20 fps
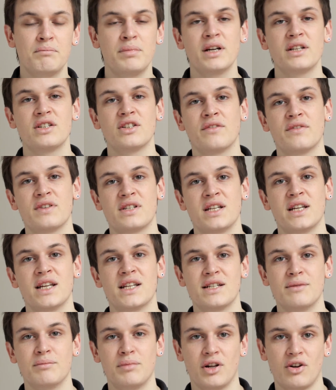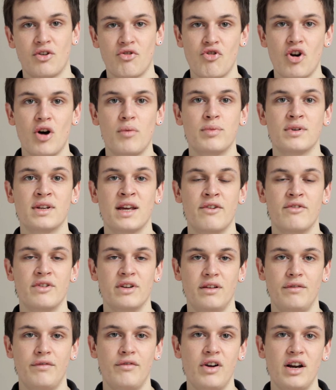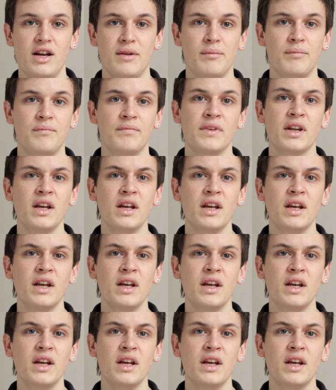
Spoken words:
but obviously a simple crop would get rid of the frame.